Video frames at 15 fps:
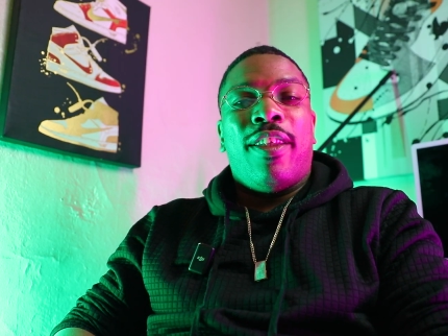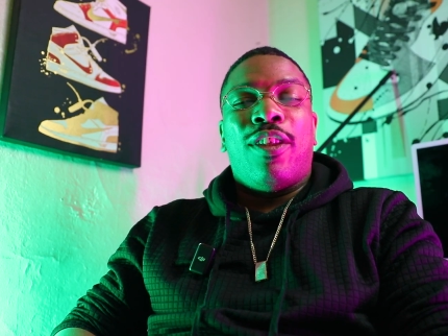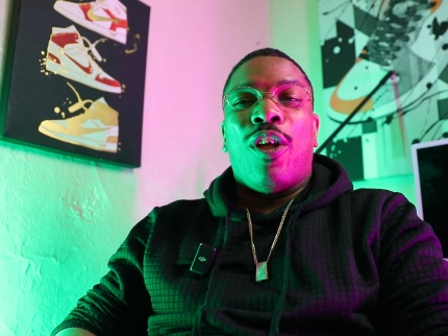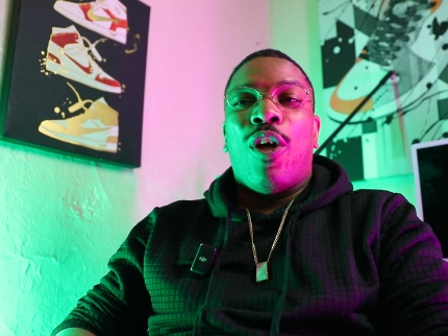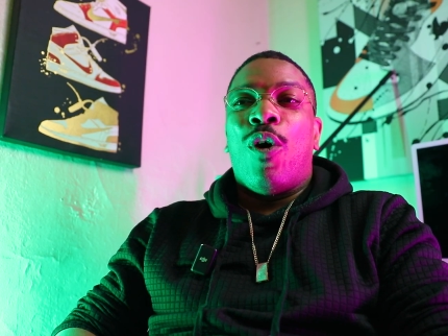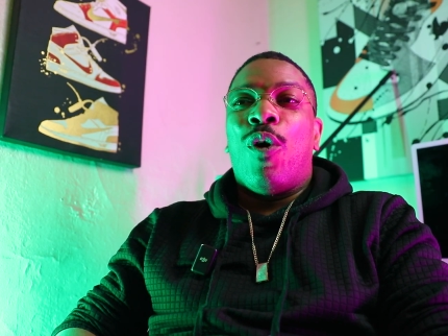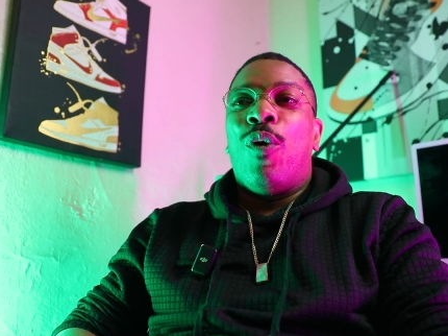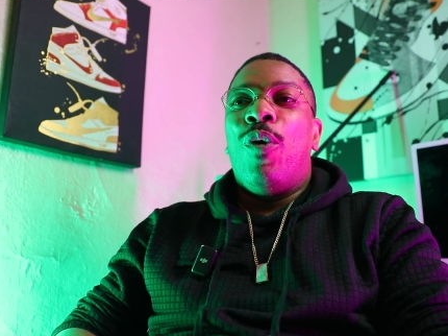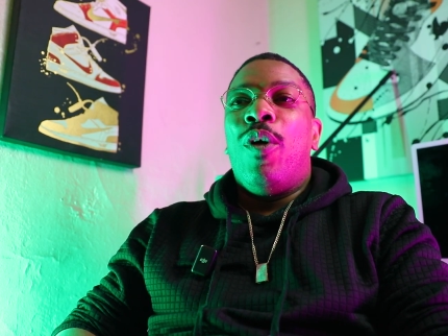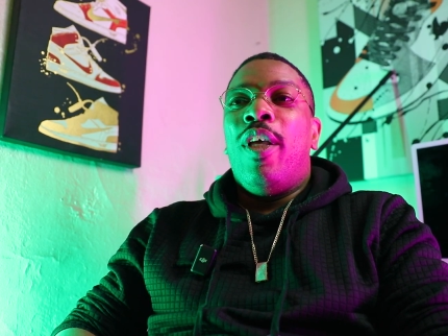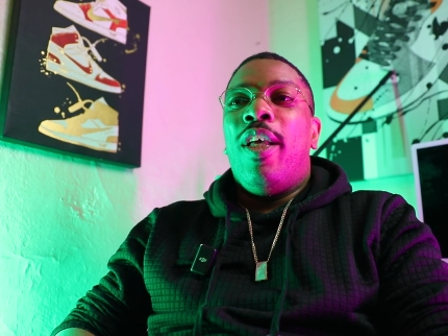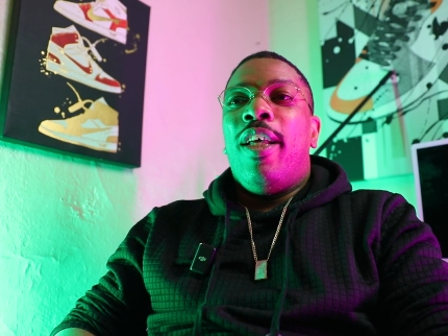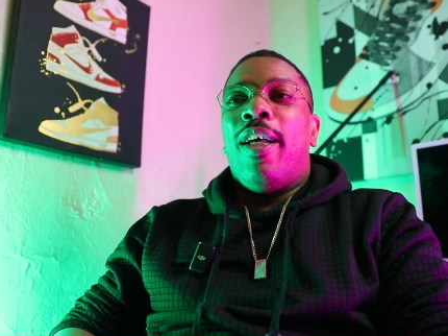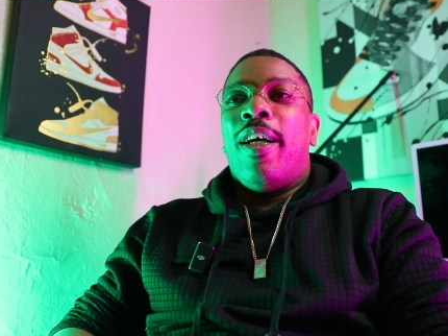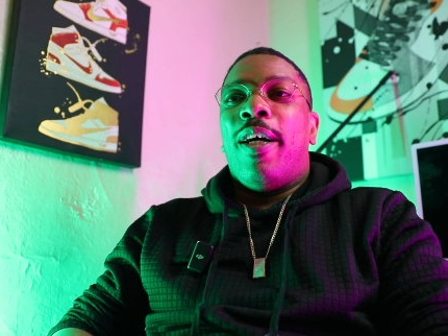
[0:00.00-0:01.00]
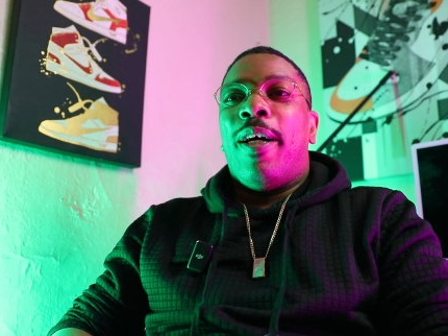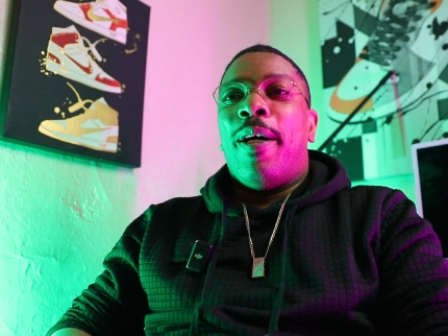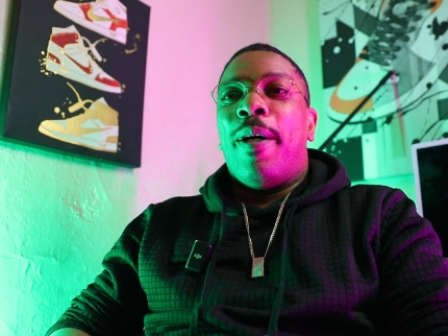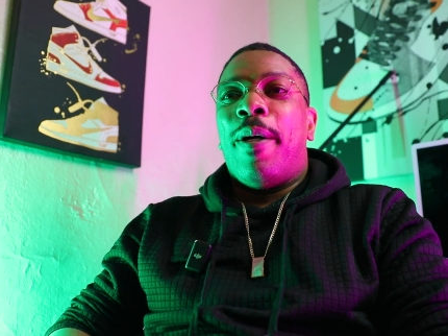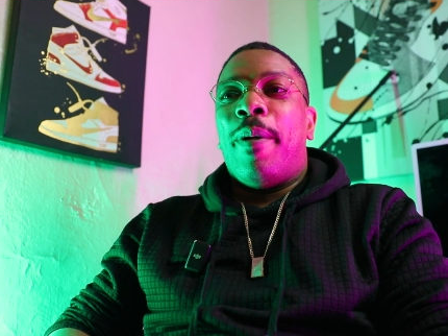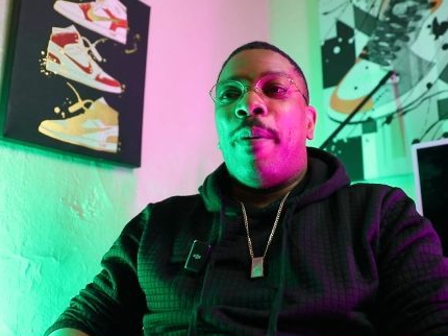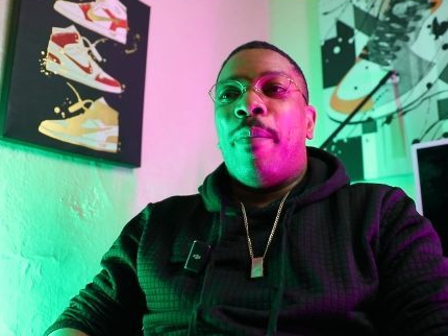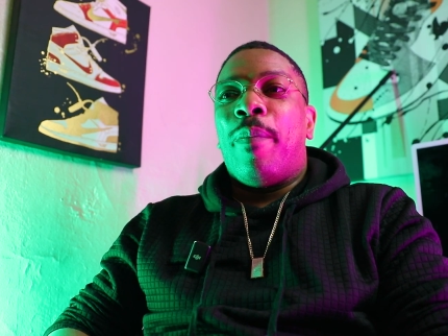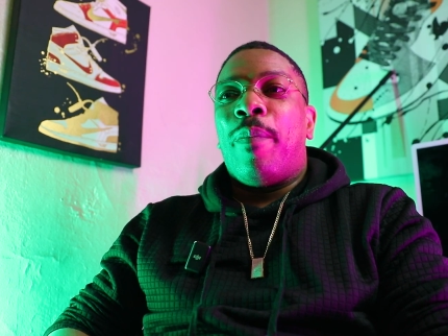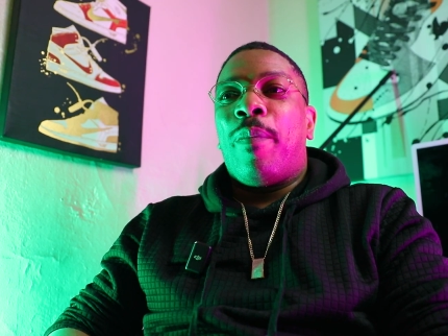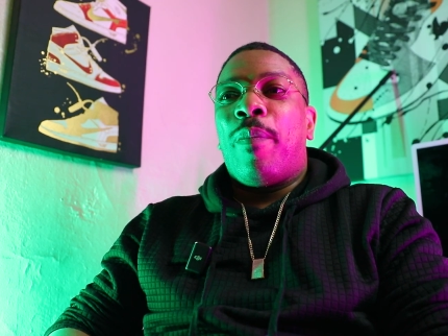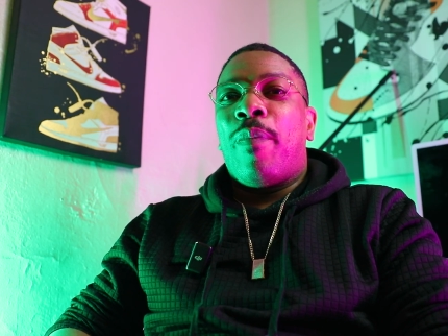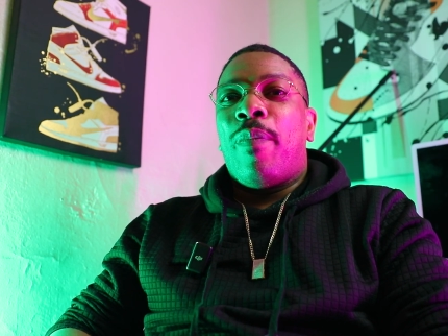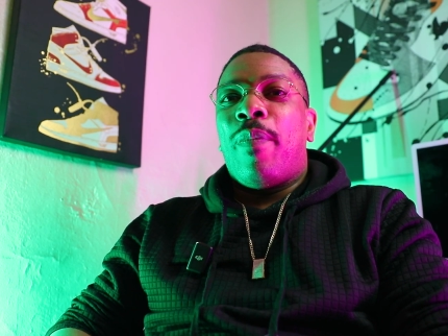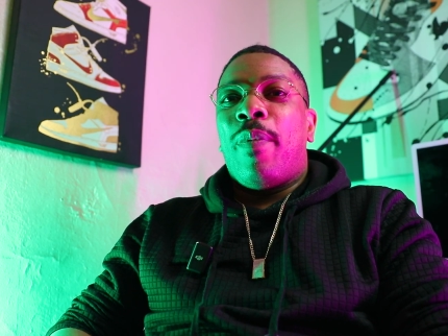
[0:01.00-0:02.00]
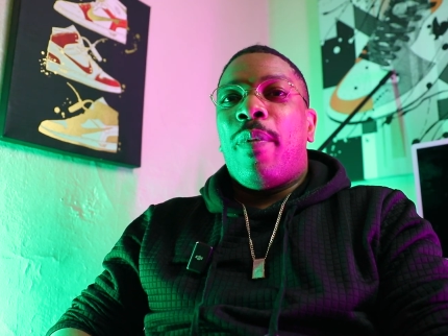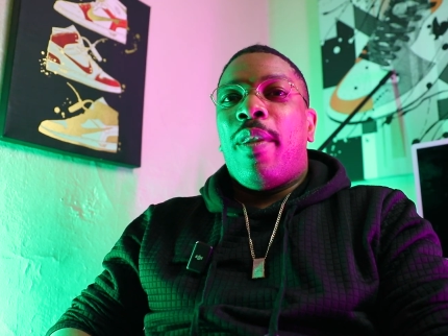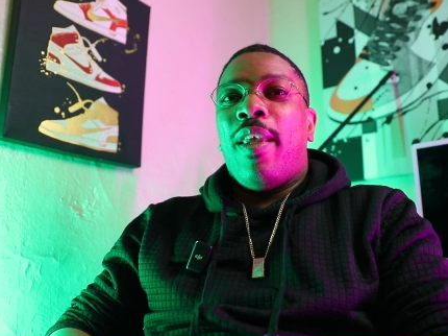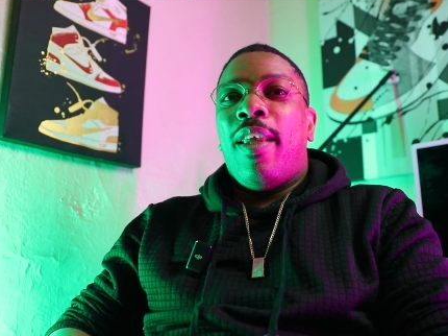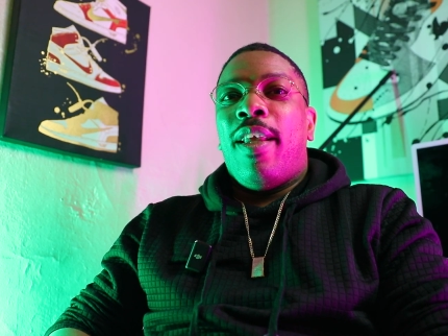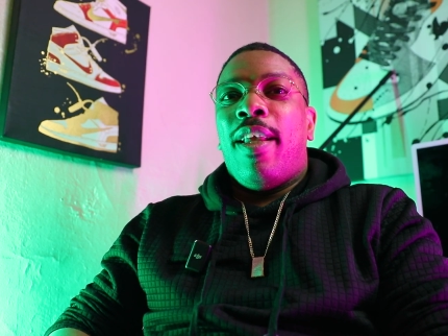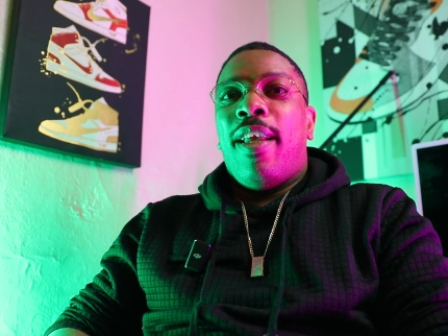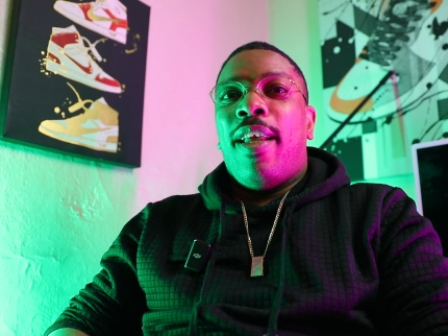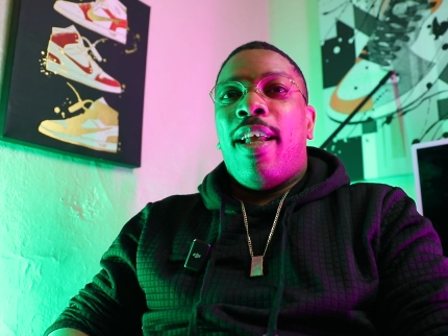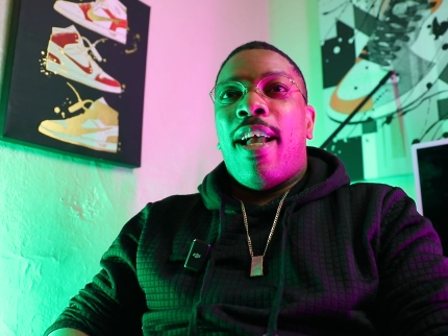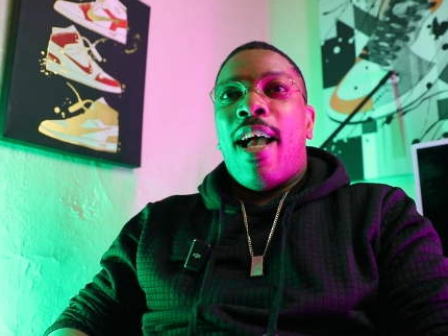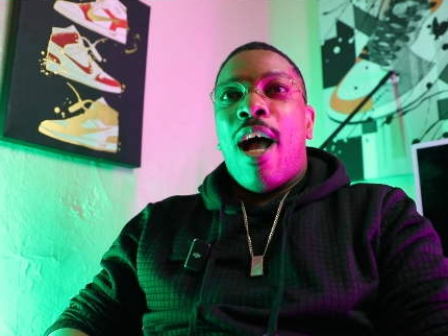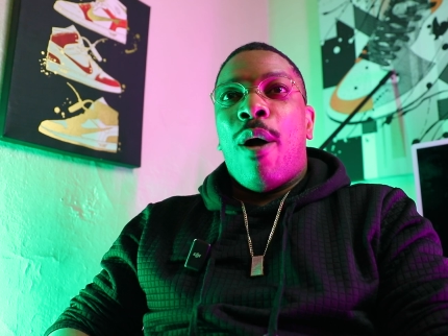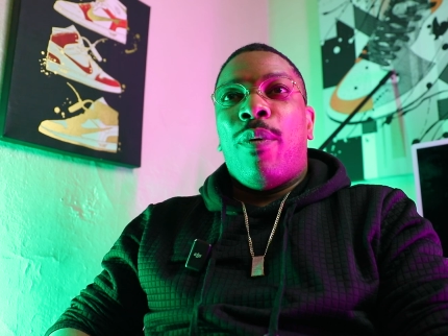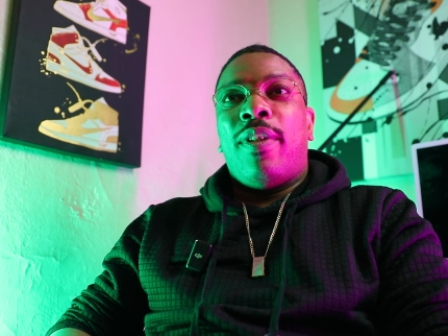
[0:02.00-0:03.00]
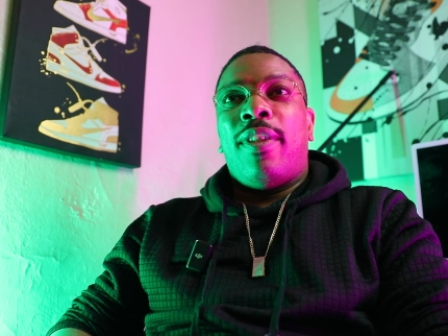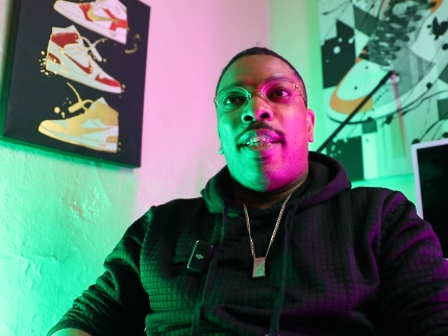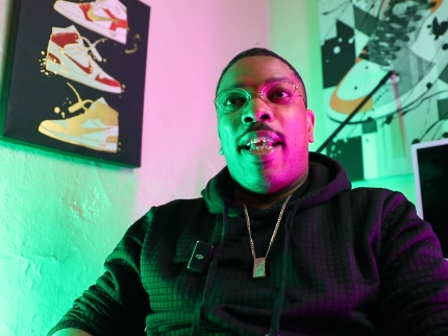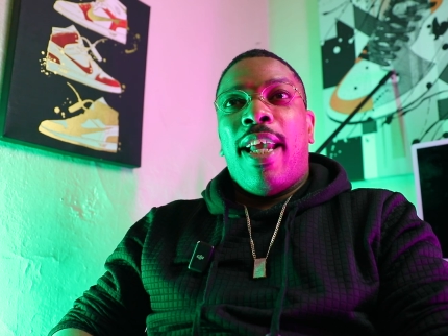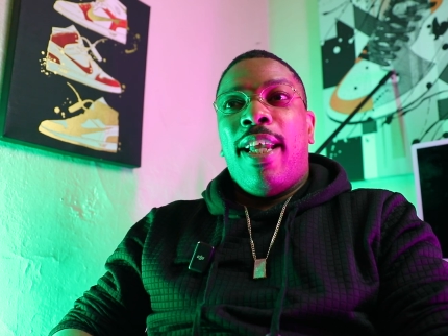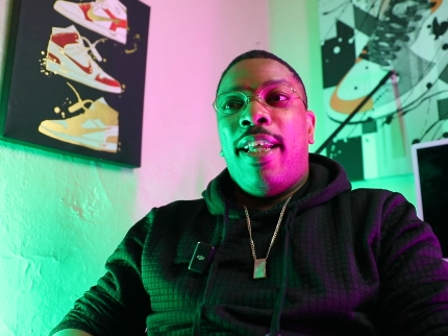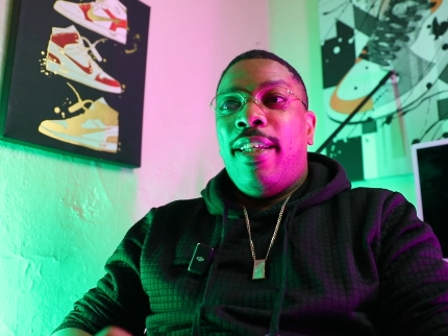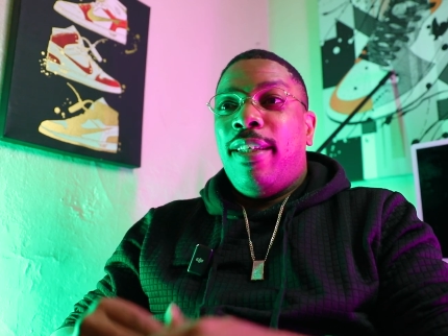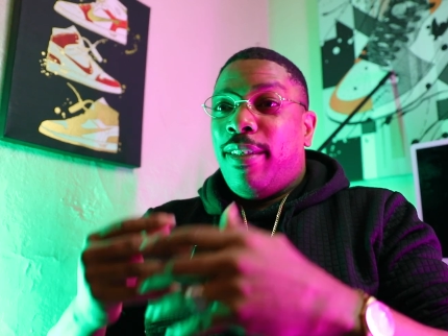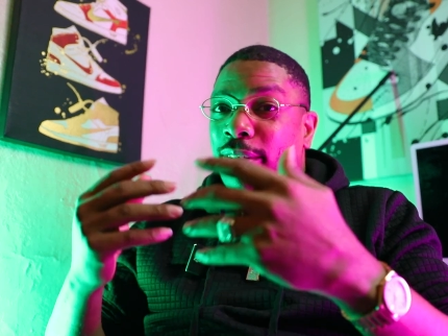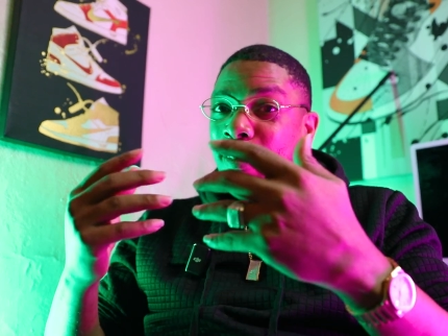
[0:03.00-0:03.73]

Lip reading: So I would say,